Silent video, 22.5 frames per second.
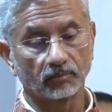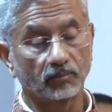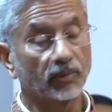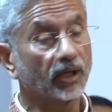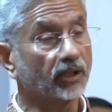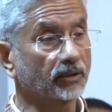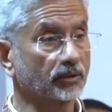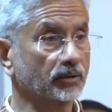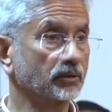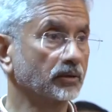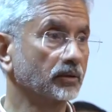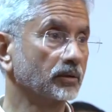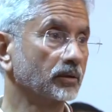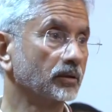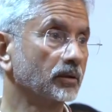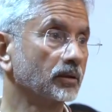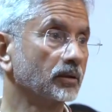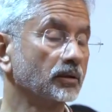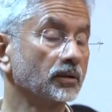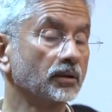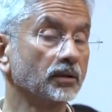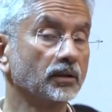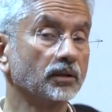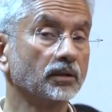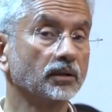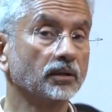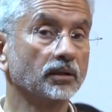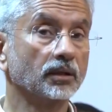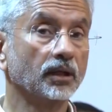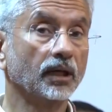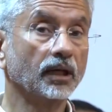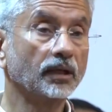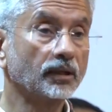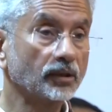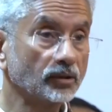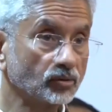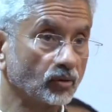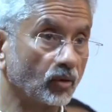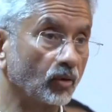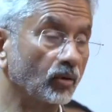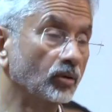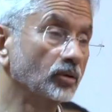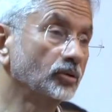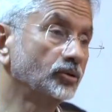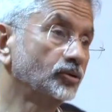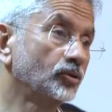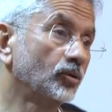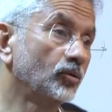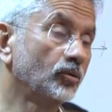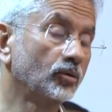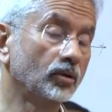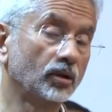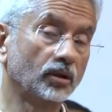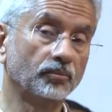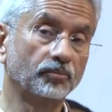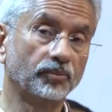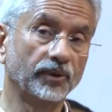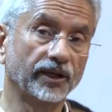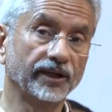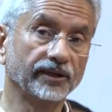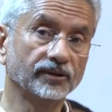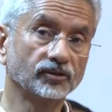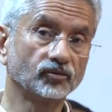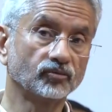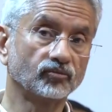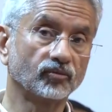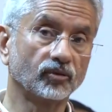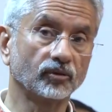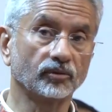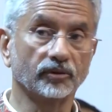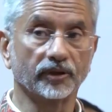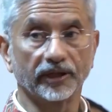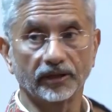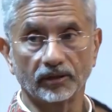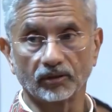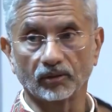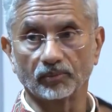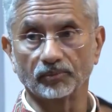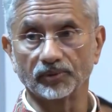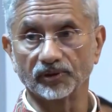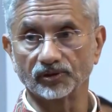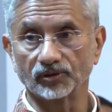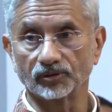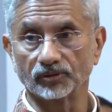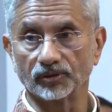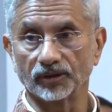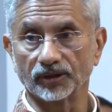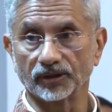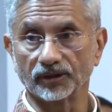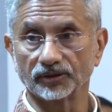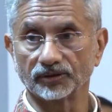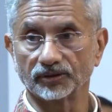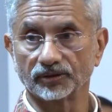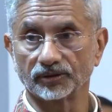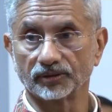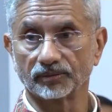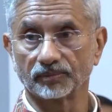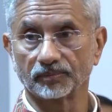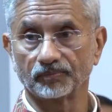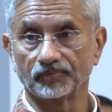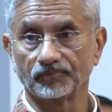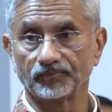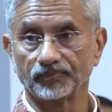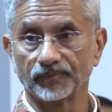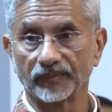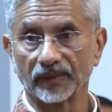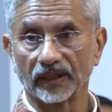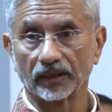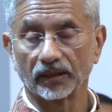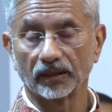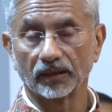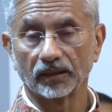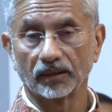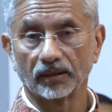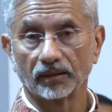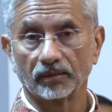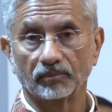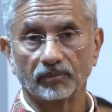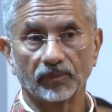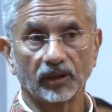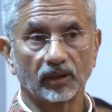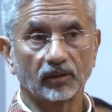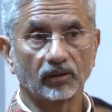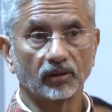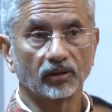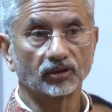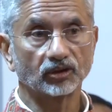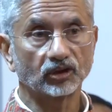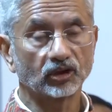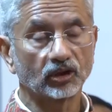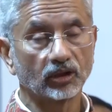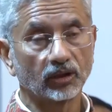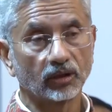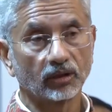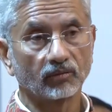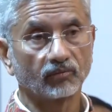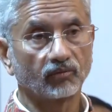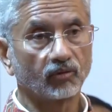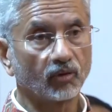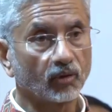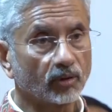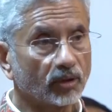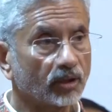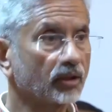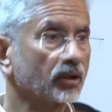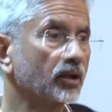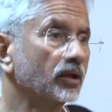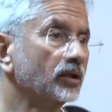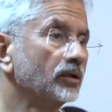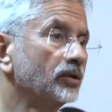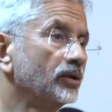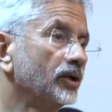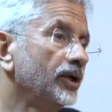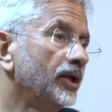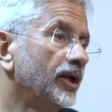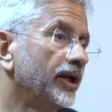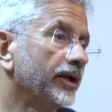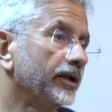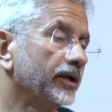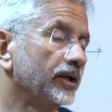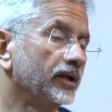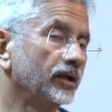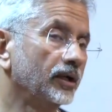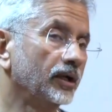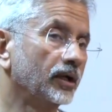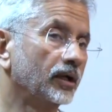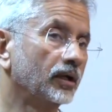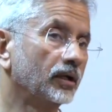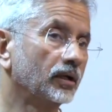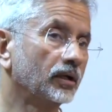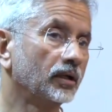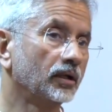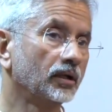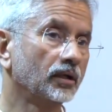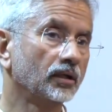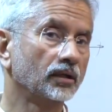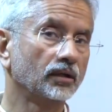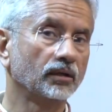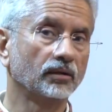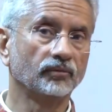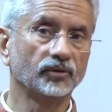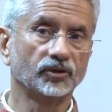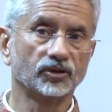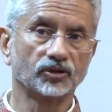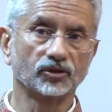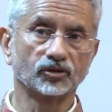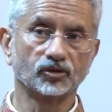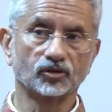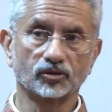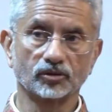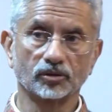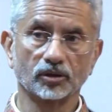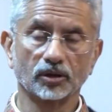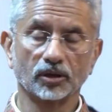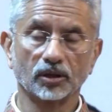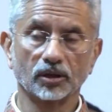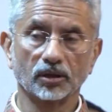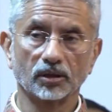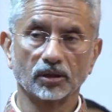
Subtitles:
But it is also a place for great opportunities. Because for a country like India, which is